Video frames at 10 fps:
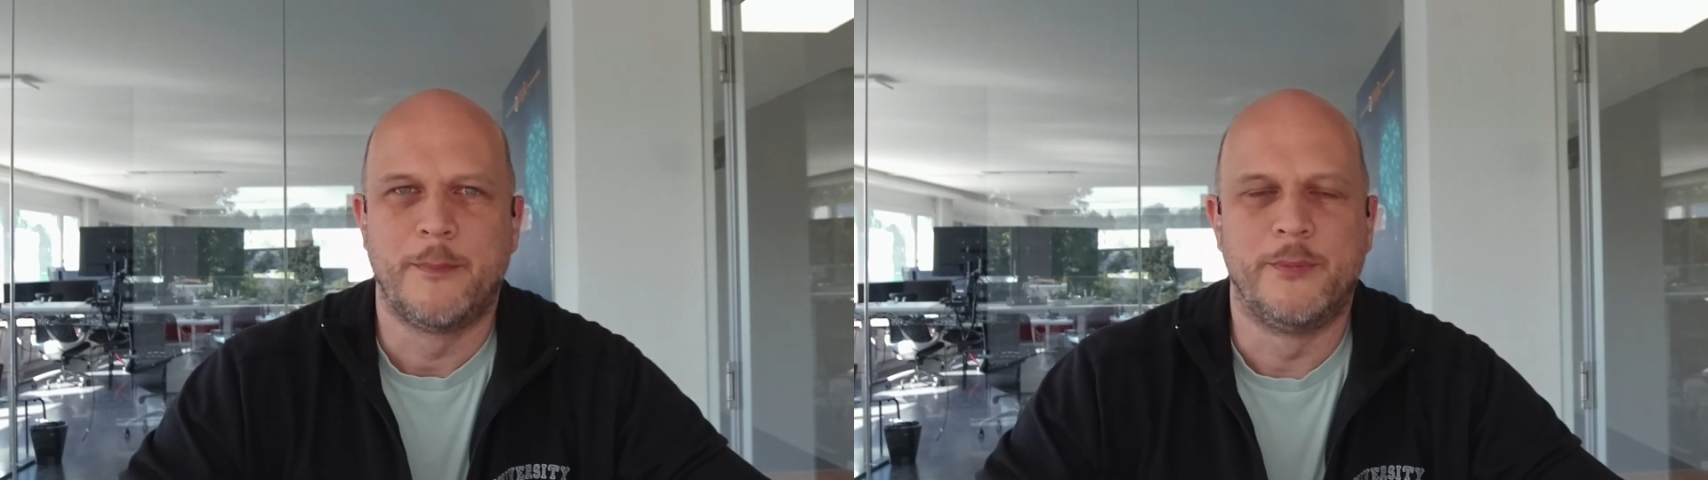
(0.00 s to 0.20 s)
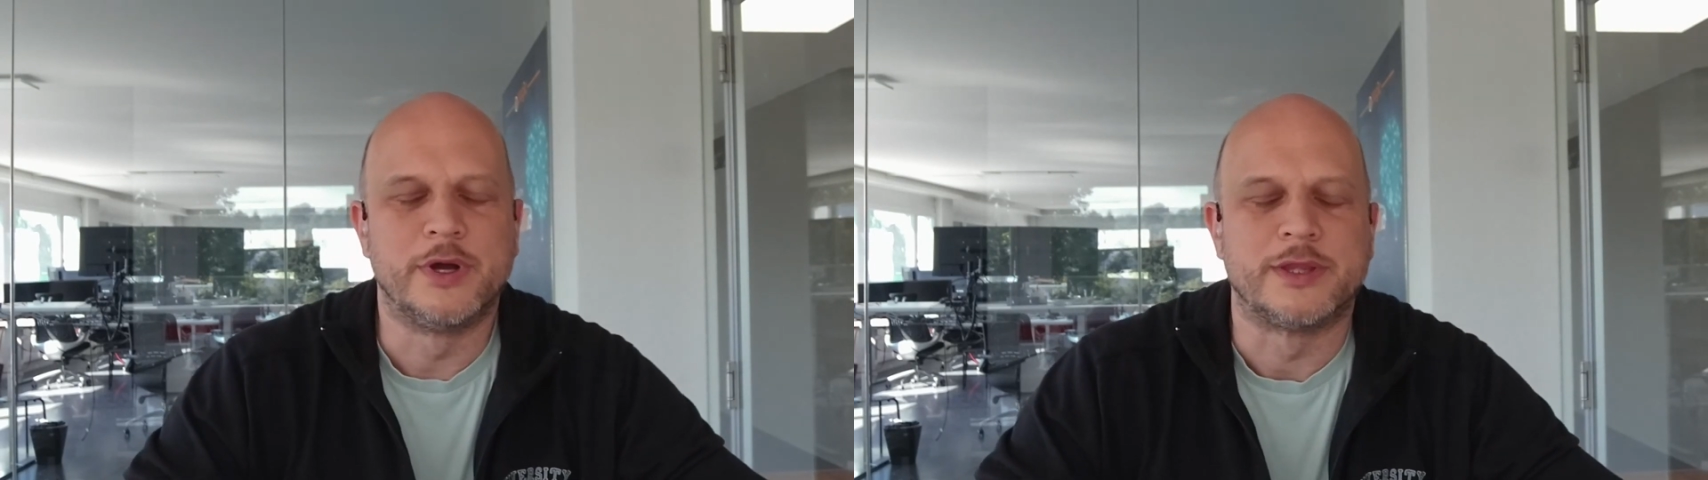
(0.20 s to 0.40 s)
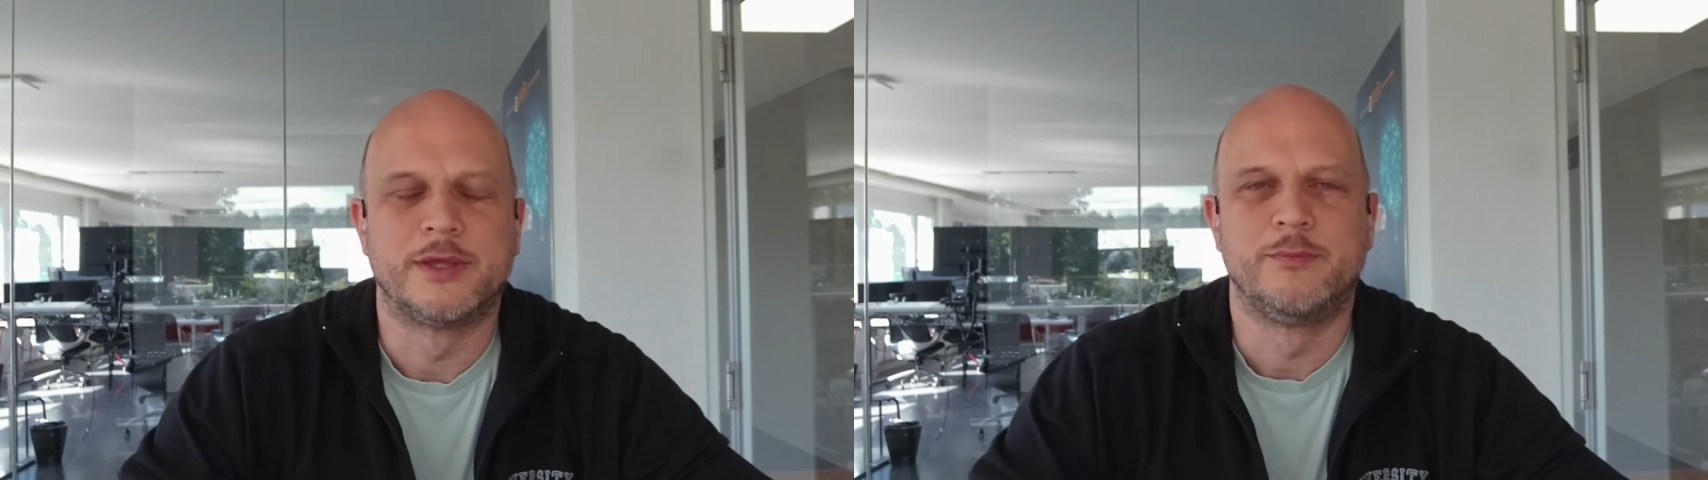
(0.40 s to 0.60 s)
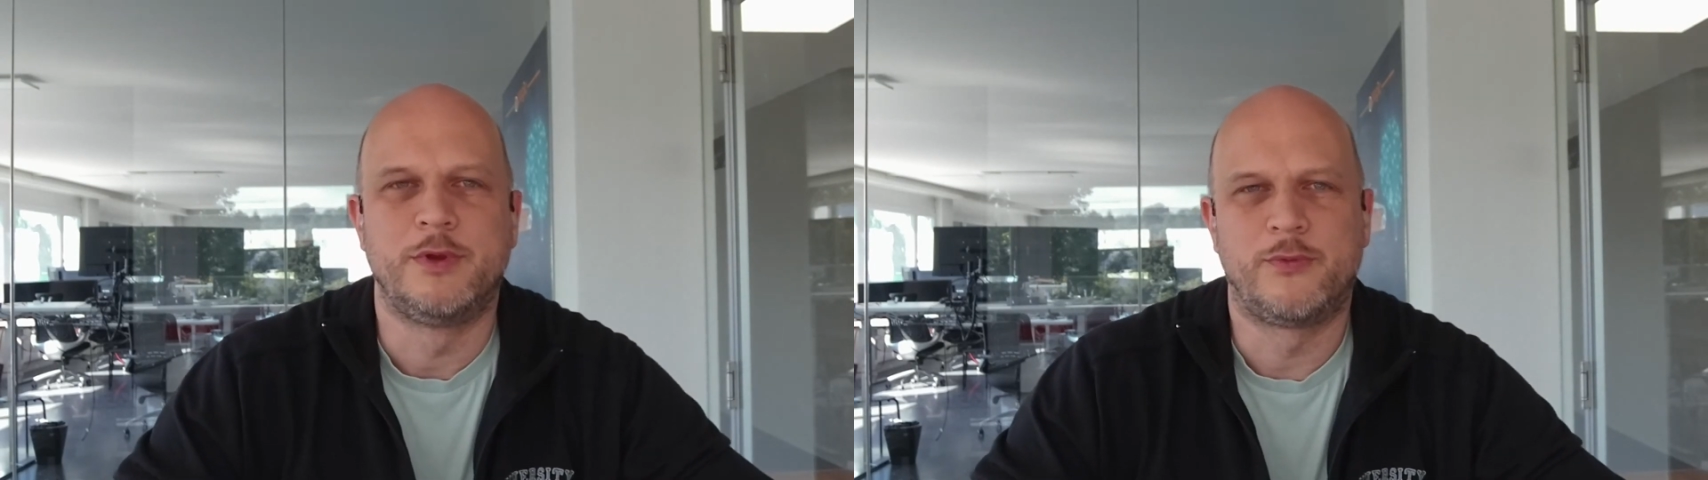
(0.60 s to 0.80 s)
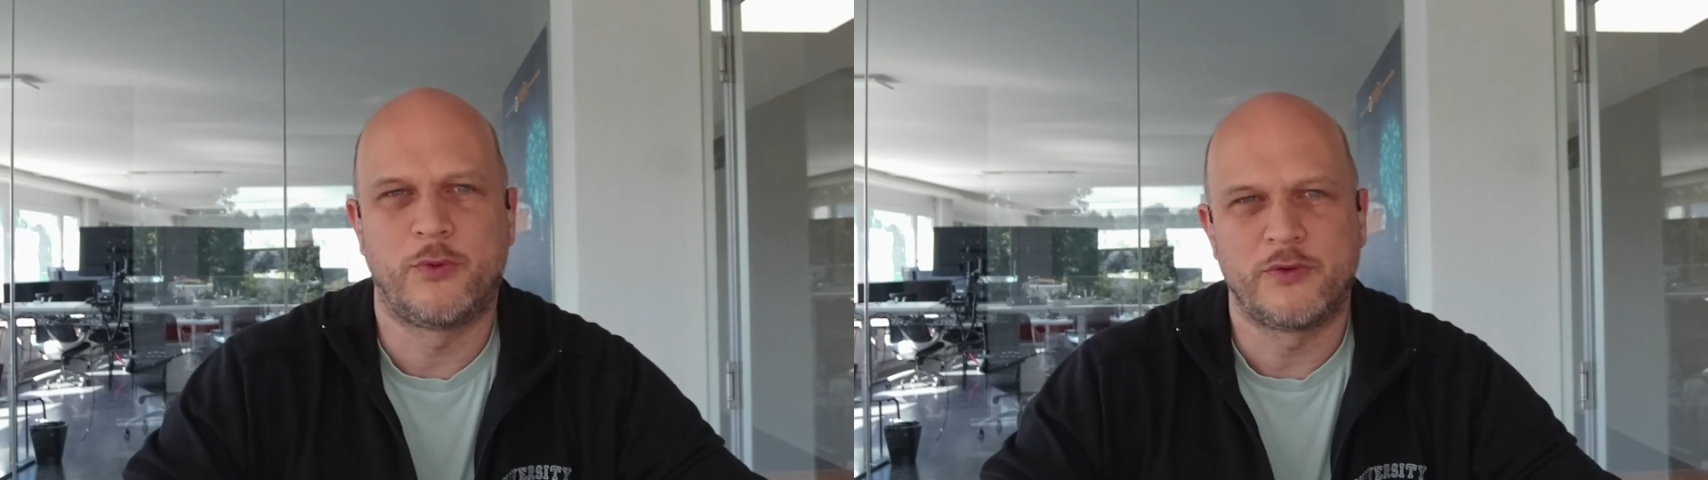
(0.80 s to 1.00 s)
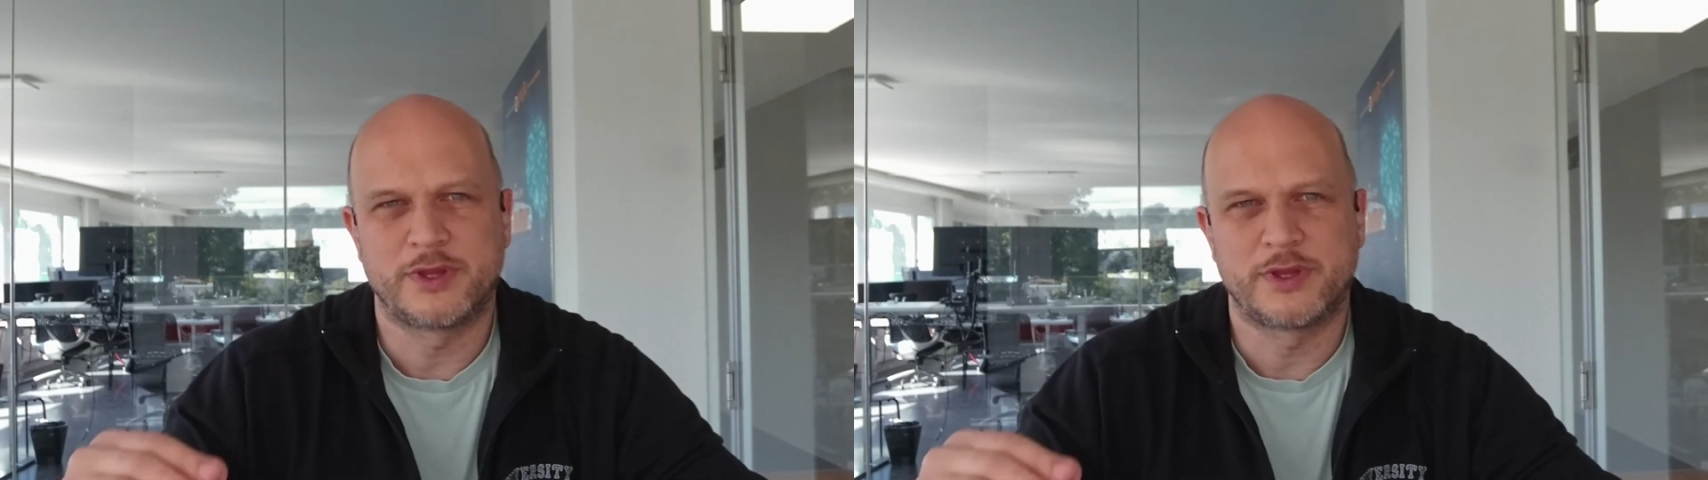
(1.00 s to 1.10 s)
But before we